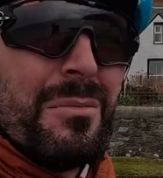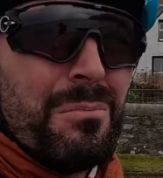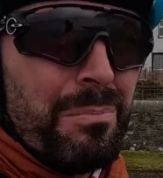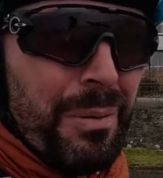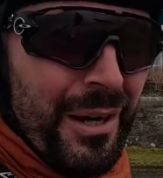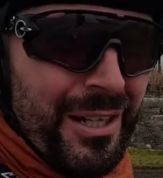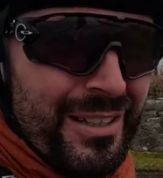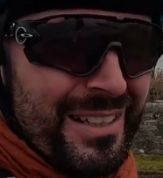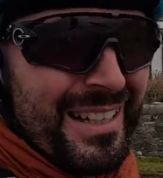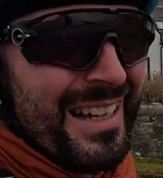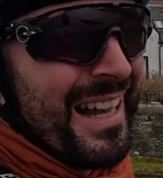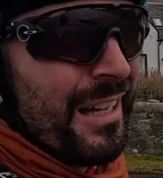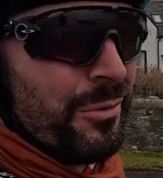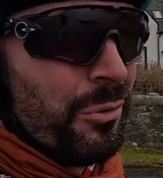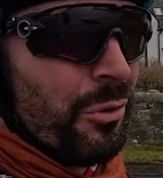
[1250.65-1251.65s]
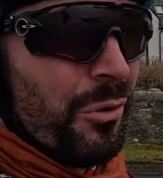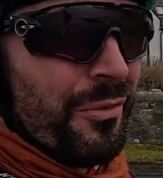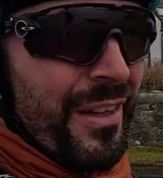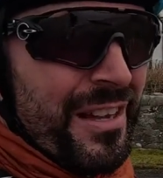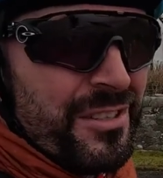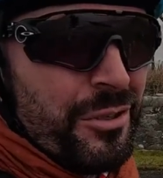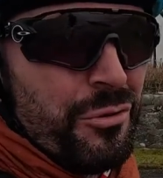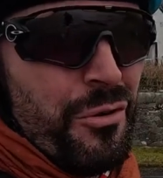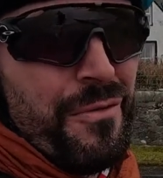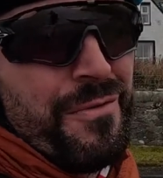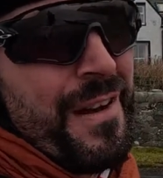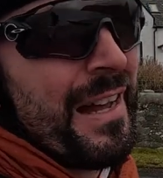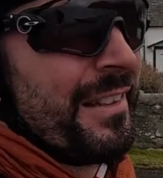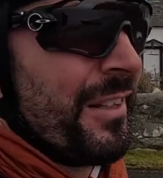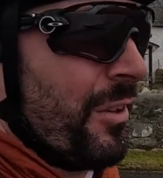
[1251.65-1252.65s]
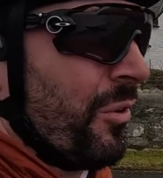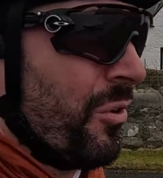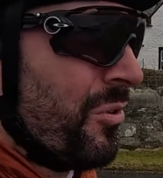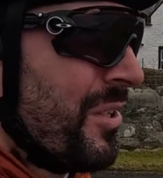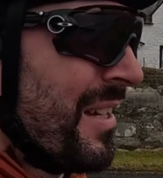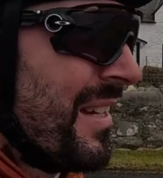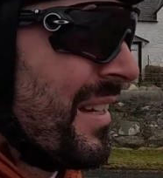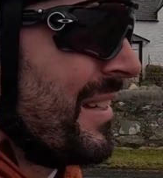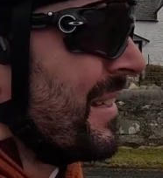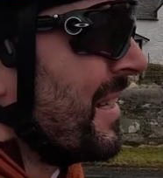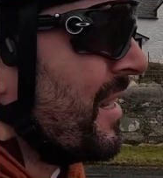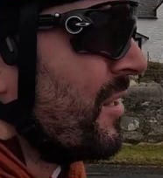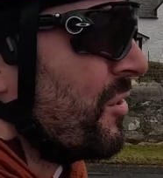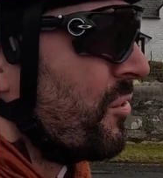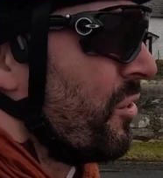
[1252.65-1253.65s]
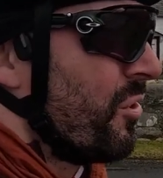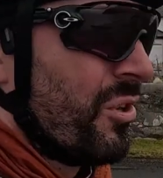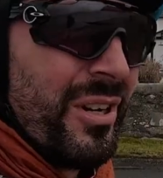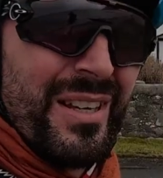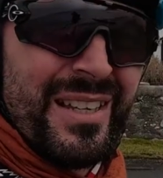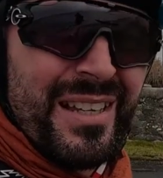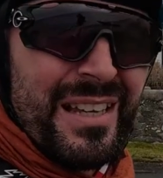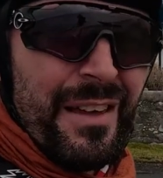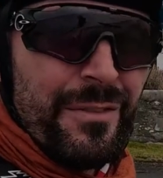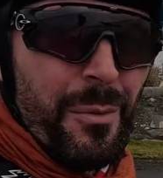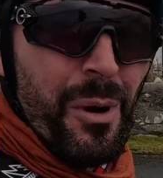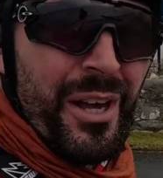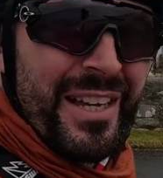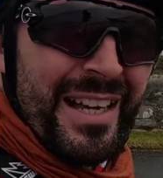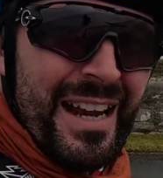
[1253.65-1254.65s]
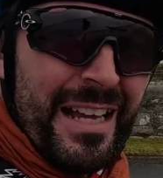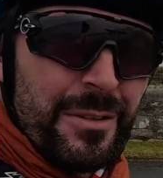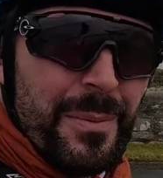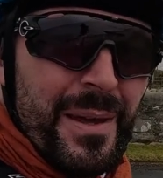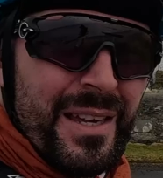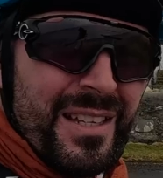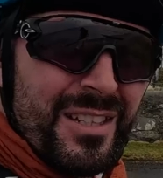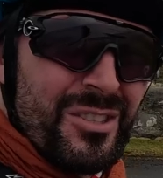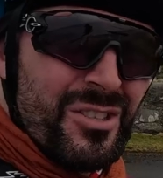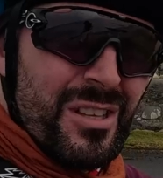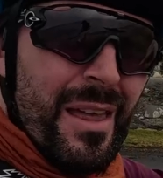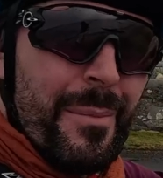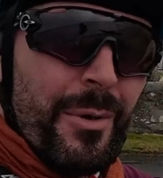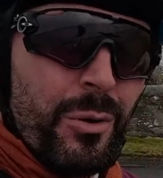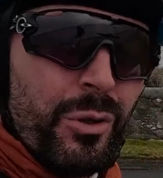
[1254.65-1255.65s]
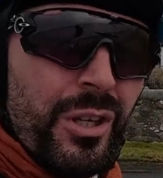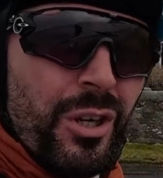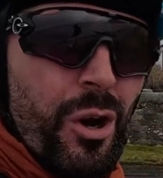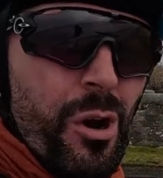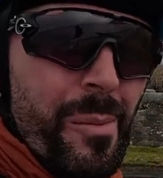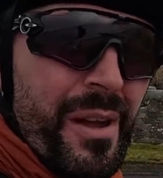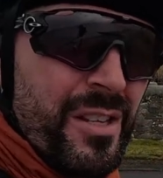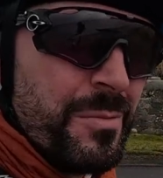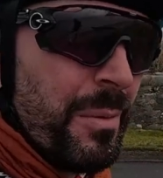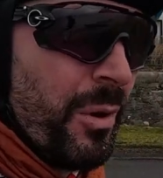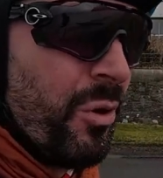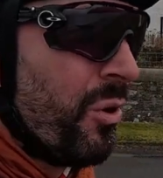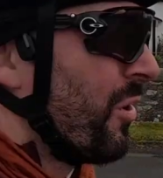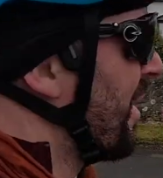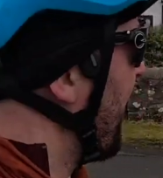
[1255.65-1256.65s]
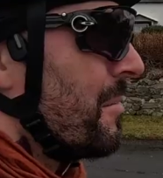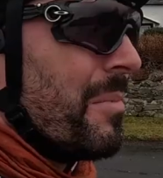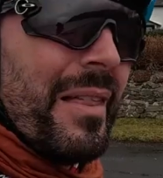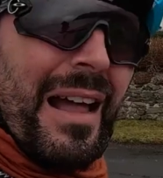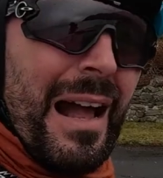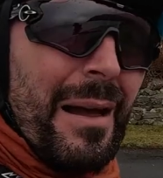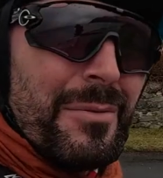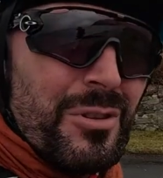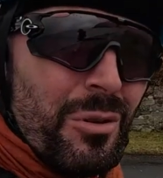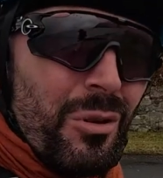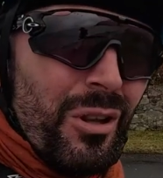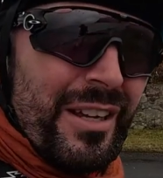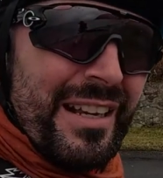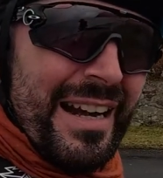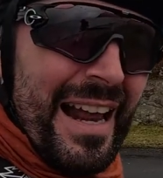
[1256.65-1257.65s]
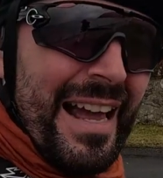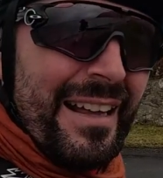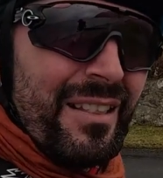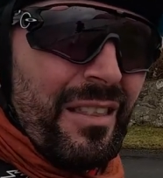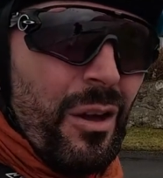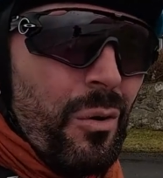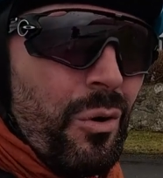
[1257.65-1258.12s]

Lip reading: but I don't know if that's a true fact or not. So if you want to correct me, just let me know in the comments below. But they're absolutely cracking little